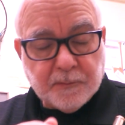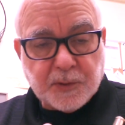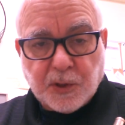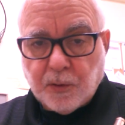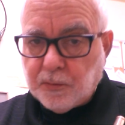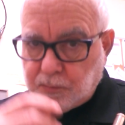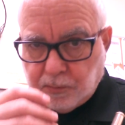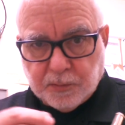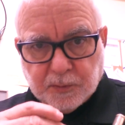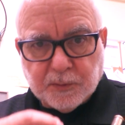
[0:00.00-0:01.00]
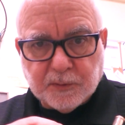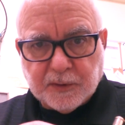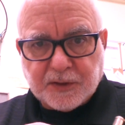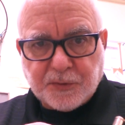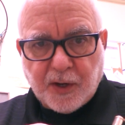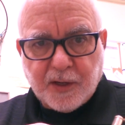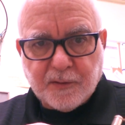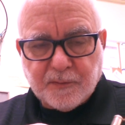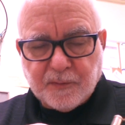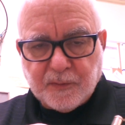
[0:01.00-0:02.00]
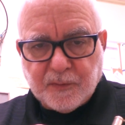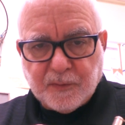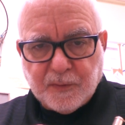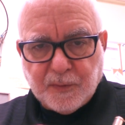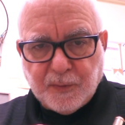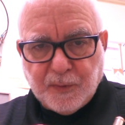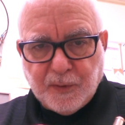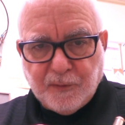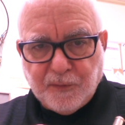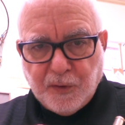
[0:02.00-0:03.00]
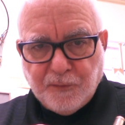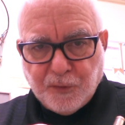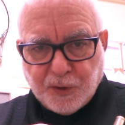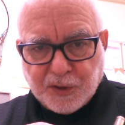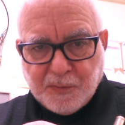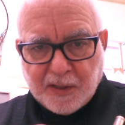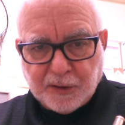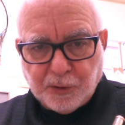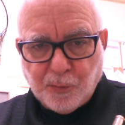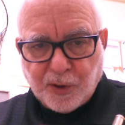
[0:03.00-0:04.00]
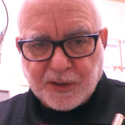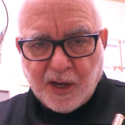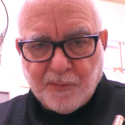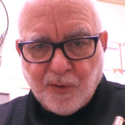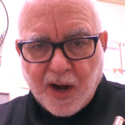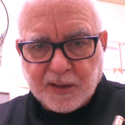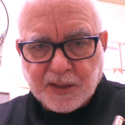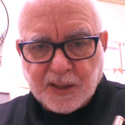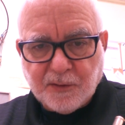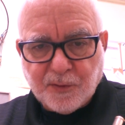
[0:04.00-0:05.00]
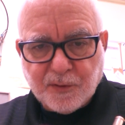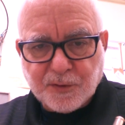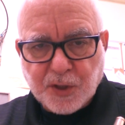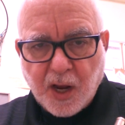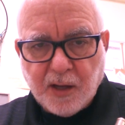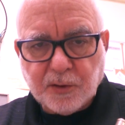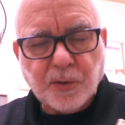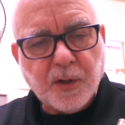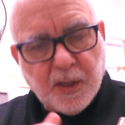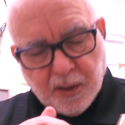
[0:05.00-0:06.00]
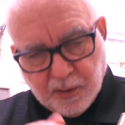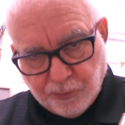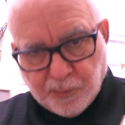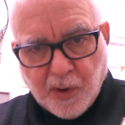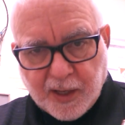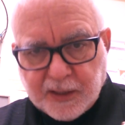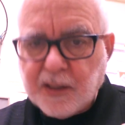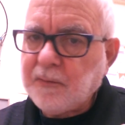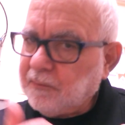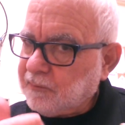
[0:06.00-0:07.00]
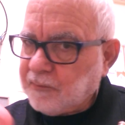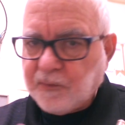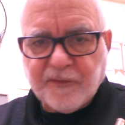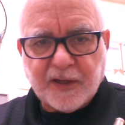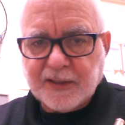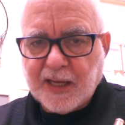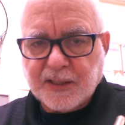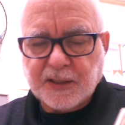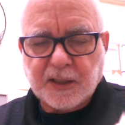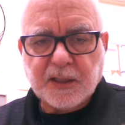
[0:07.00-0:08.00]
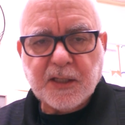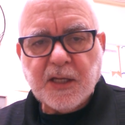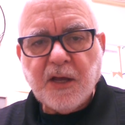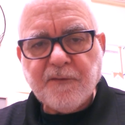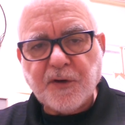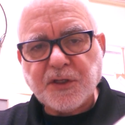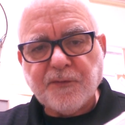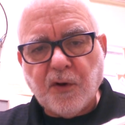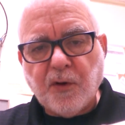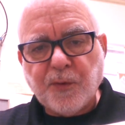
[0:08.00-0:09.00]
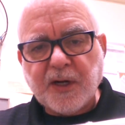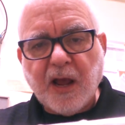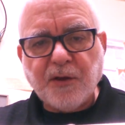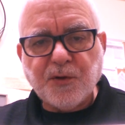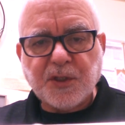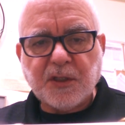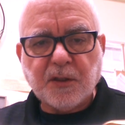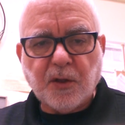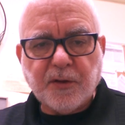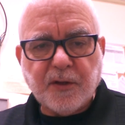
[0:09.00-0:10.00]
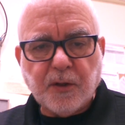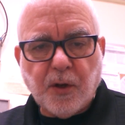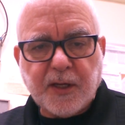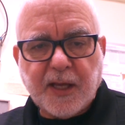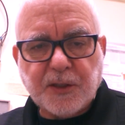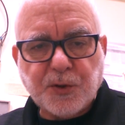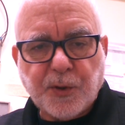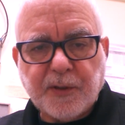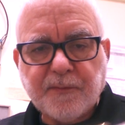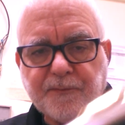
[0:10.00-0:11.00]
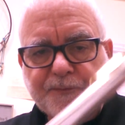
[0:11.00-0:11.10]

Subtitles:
So let's try to, if you can spend a little more time practicing with your child or reminding them, fantastic. First of all, we're now using the long head joint,